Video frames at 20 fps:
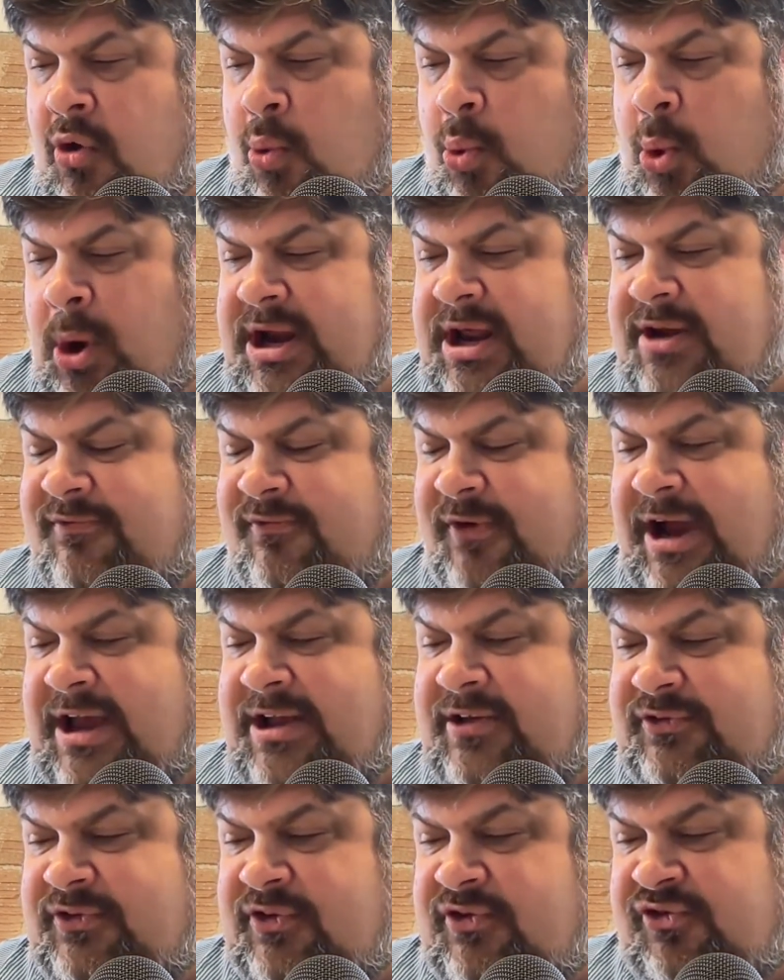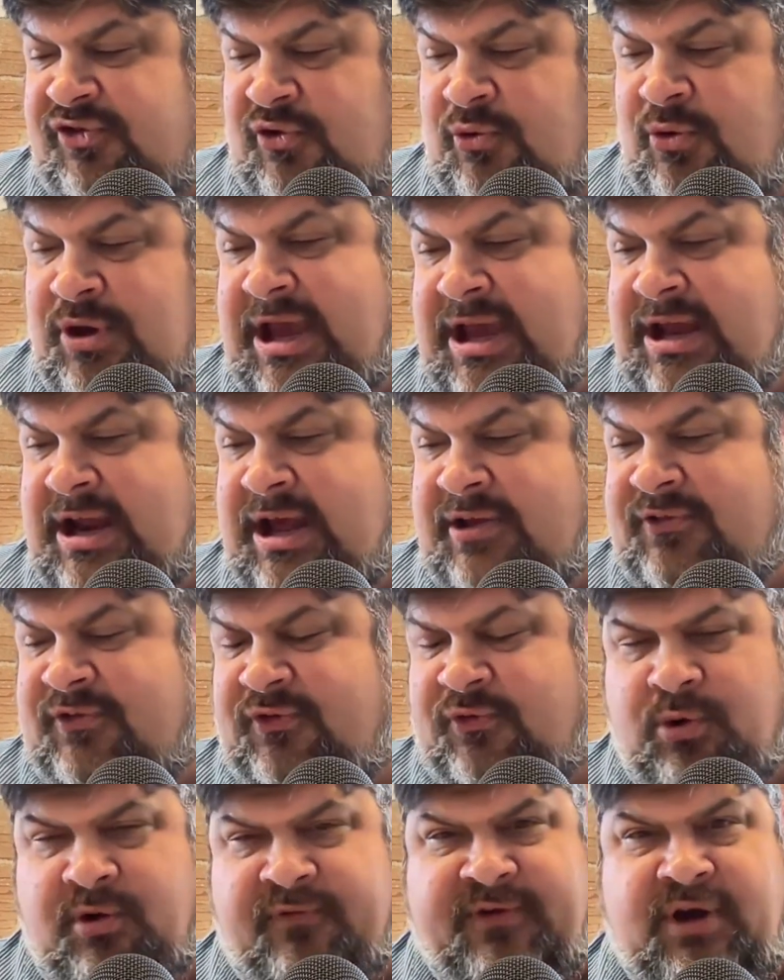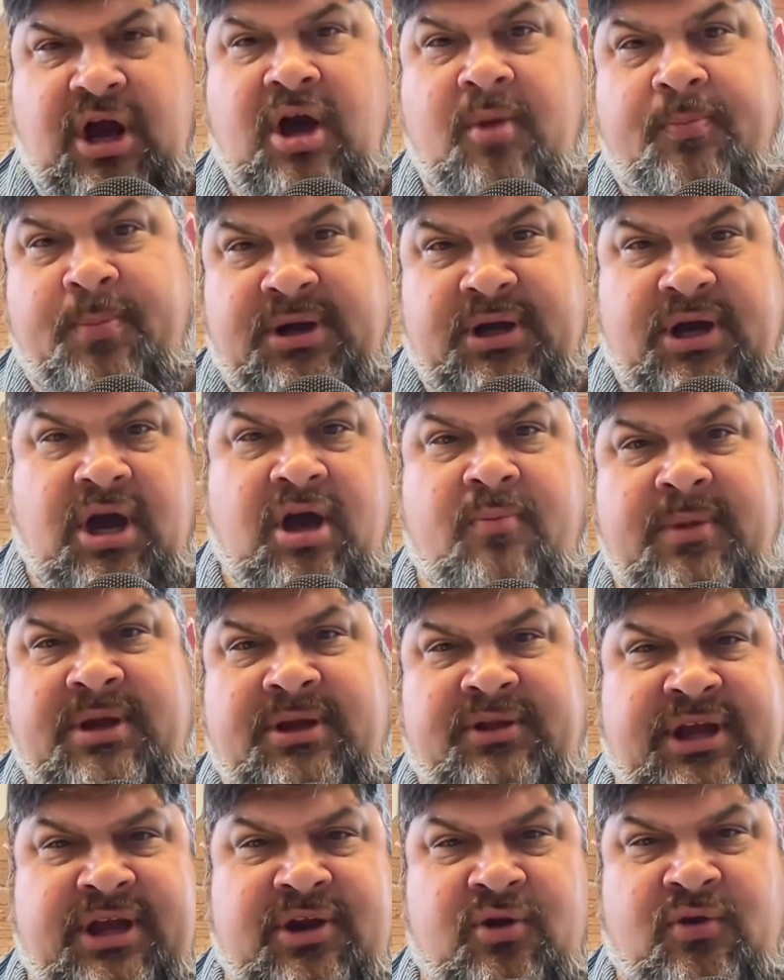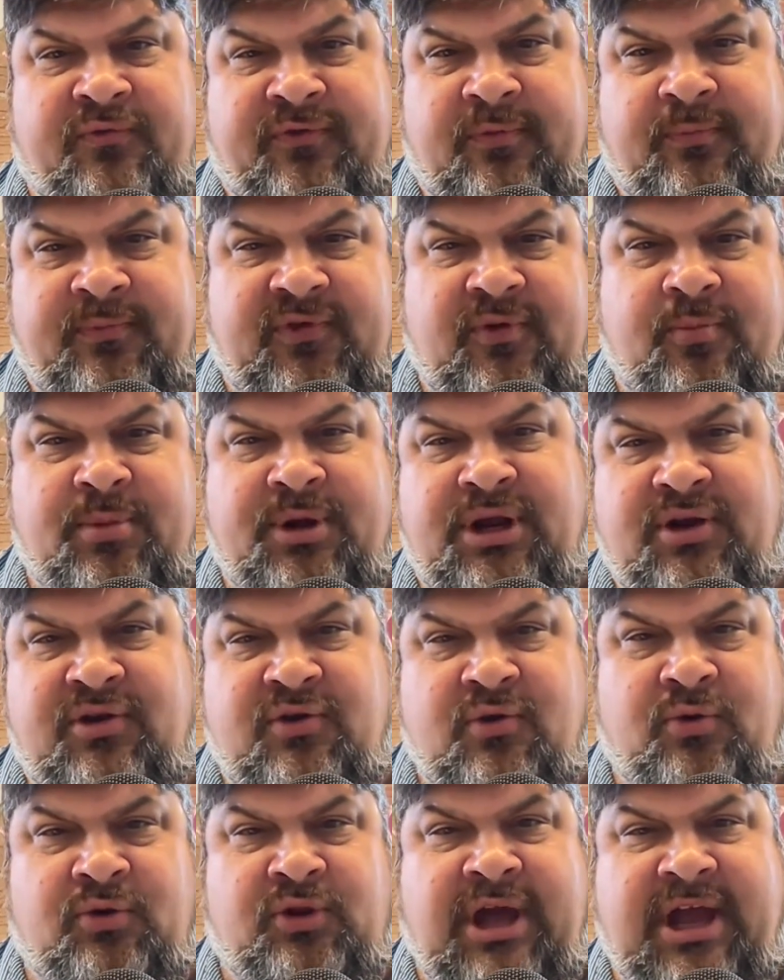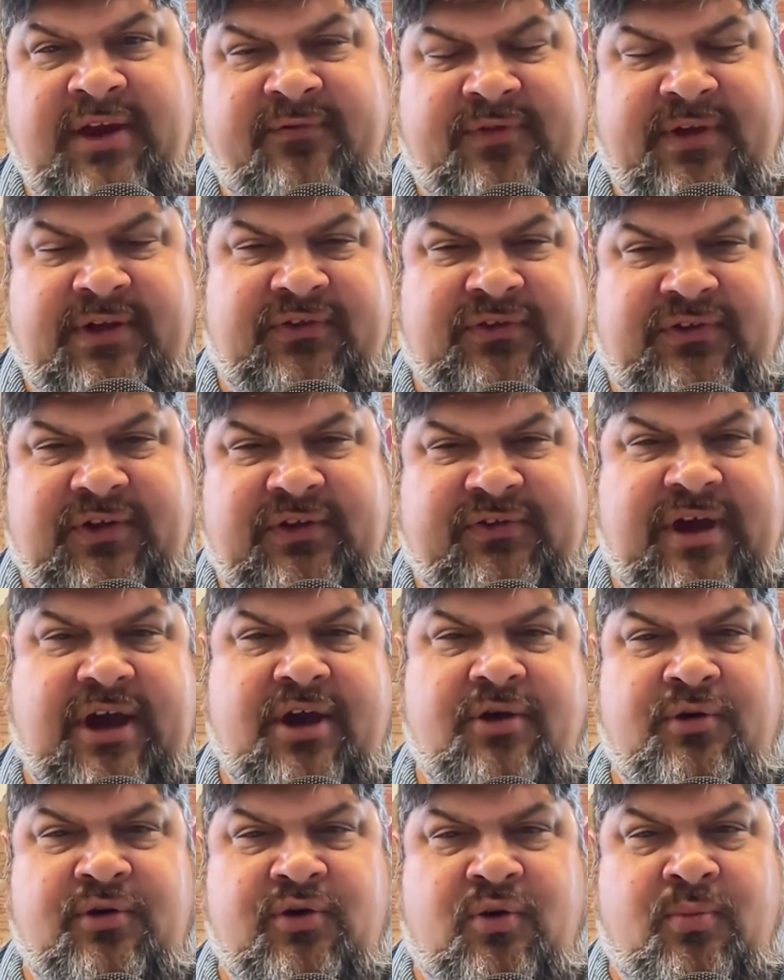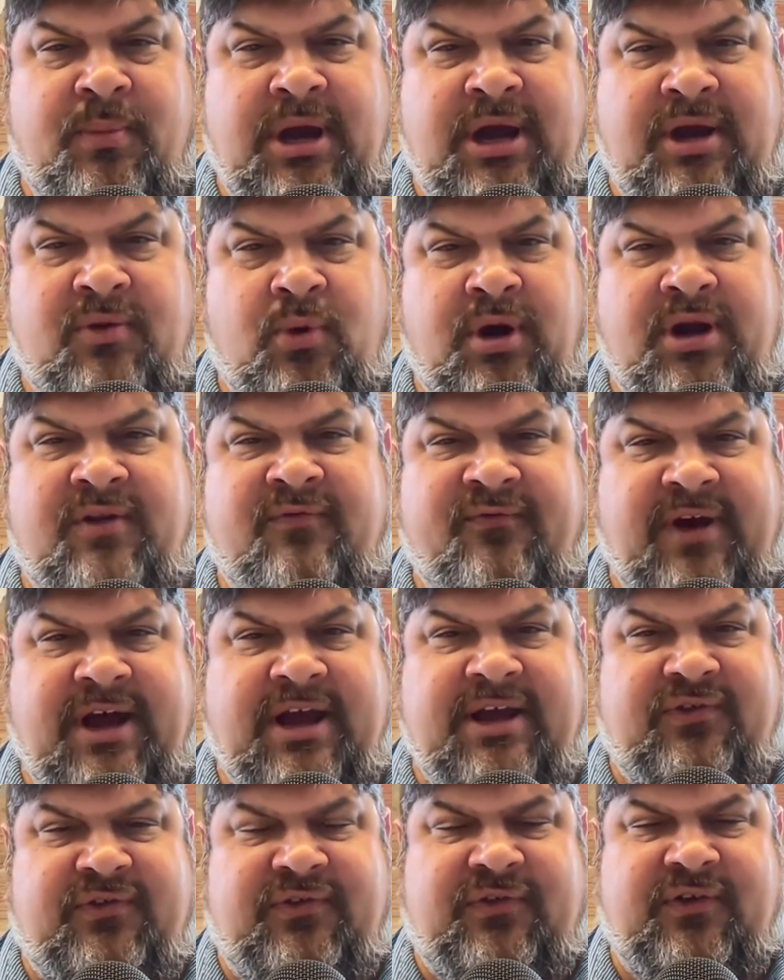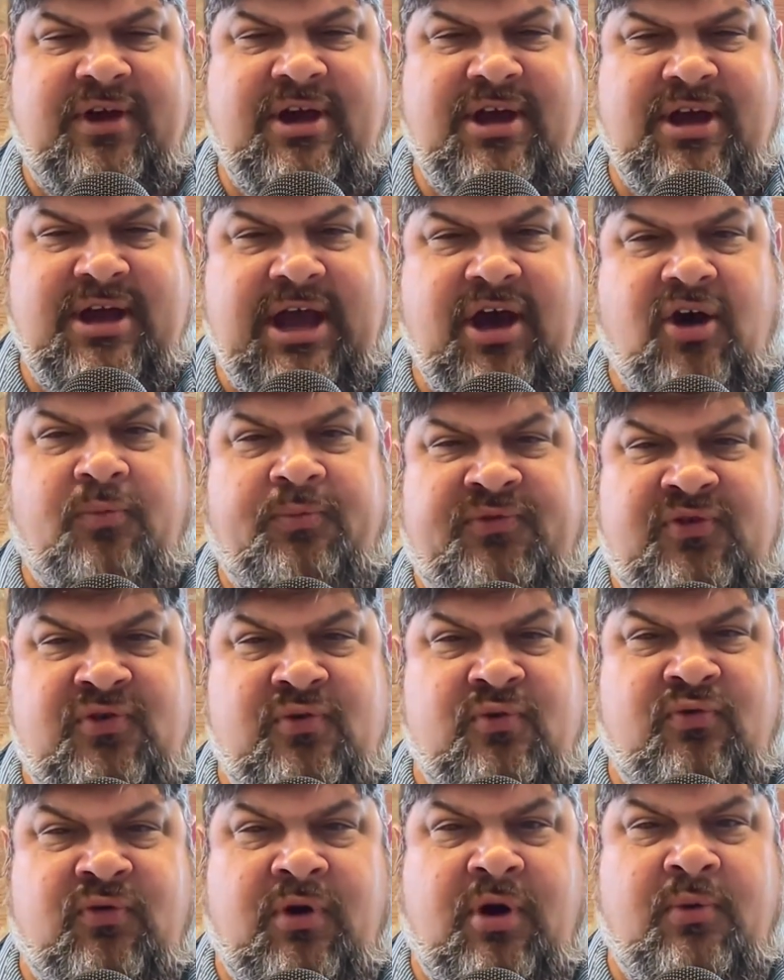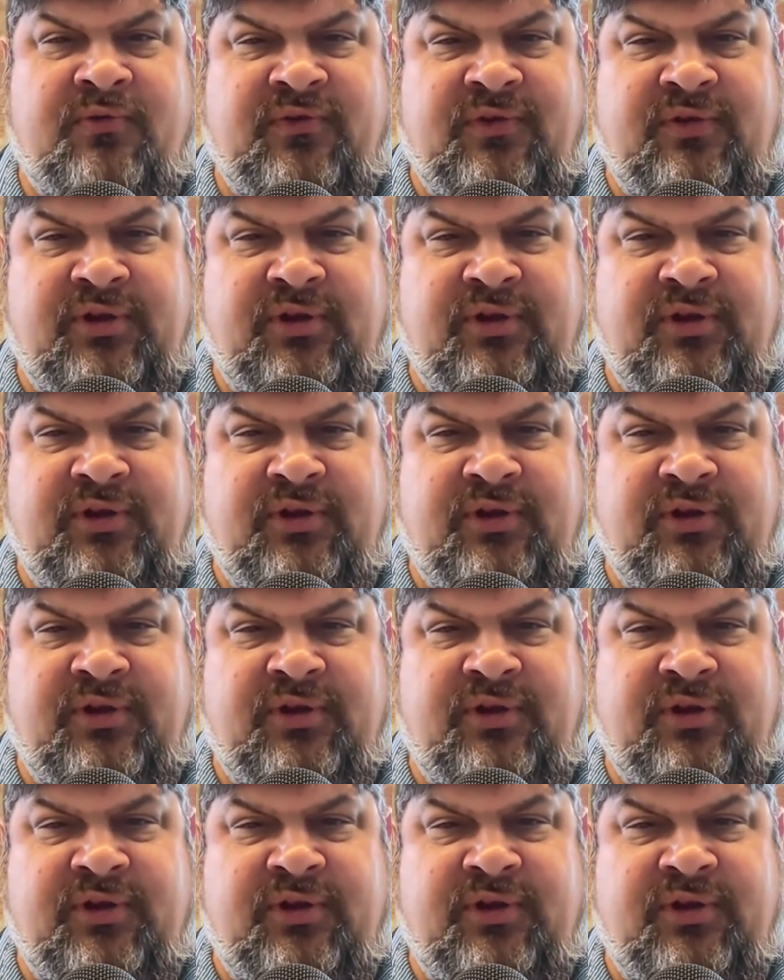What advice did you get as sort of an up-and-coming leader from somebody in your life that sticks out in your mind? What advice helped you grow as a